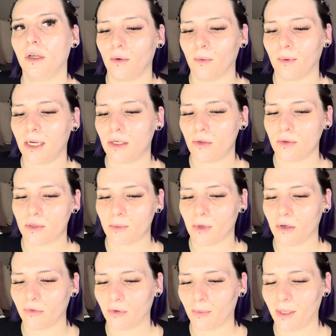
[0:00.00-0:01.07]
Way too small
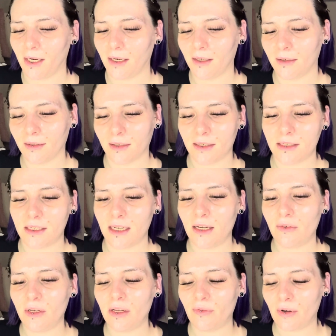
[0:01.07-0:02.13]
for me. Because
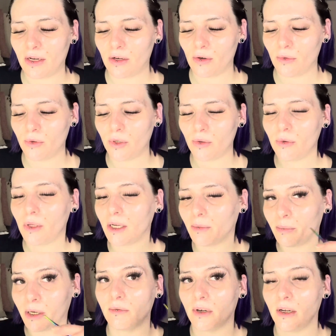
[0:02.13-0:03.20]
even if I don't do like
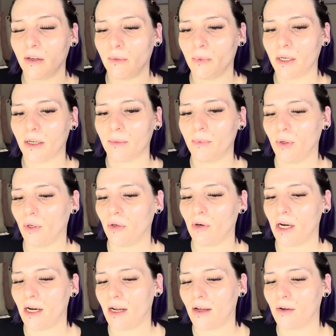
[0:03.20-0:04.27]
big volume like I'm doing
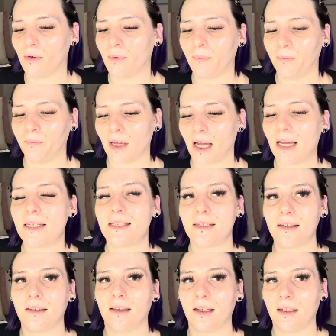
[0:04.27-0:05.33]
right now, I
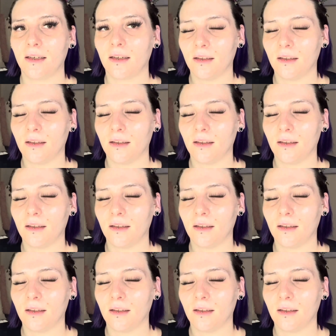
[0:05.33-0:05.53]
still like a